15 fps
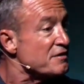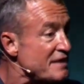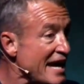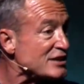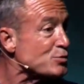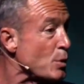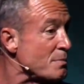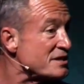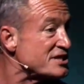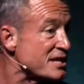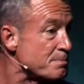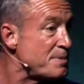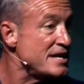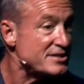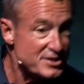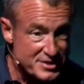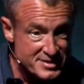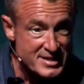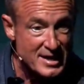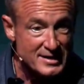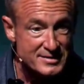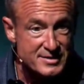That's what missing
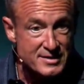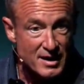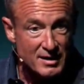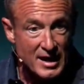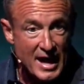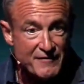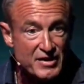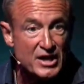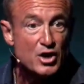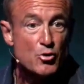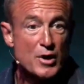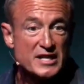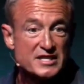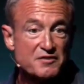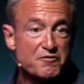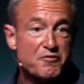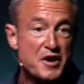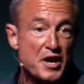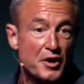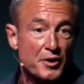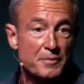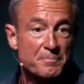pieces does in our life. It creates
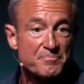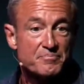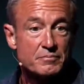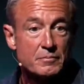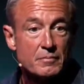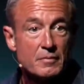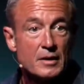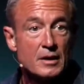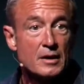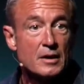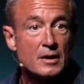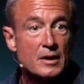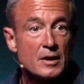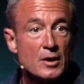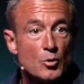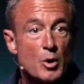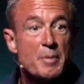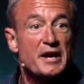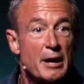fear. We